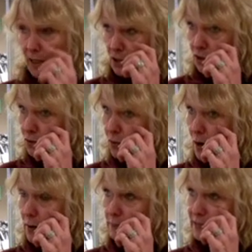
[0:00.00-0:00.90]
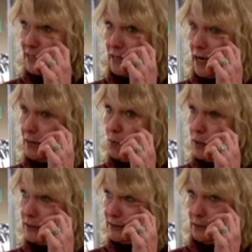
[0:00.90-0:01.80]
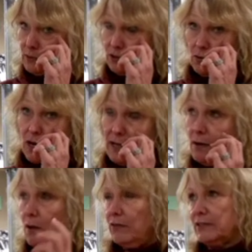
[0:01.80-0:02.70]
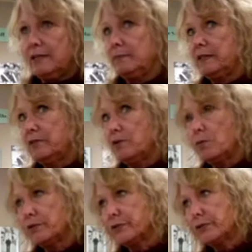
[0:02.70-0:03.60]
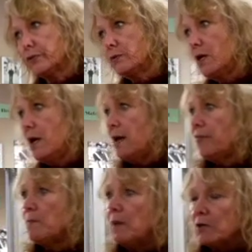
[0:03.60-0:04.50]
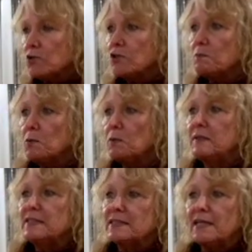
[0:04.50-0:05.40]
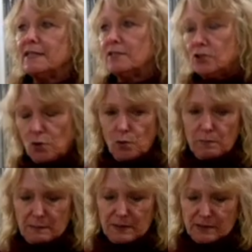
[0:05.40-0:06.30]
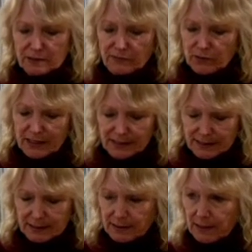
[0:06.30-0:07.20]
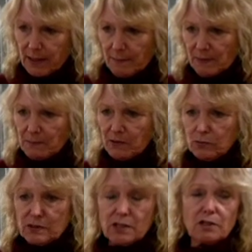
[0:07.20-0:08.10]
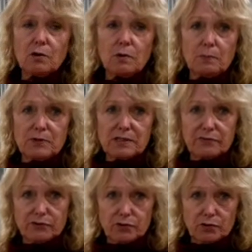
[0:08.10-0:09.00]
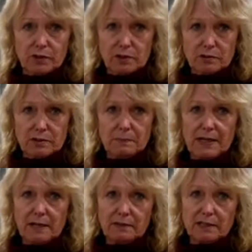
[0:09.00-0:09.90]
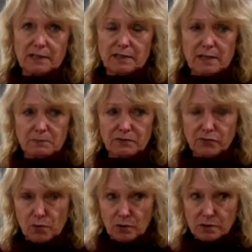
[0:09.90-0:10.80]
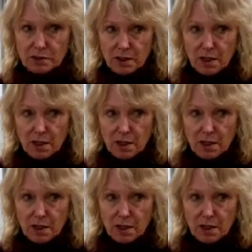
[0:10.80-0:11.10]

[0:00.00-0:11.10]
She knew how upset I was. I was crying all the time. I didn't know what to do. The marshals pulled me aside and told me, because of what I did, my mother was going to go to prison for 2 years and be held in contempt of court.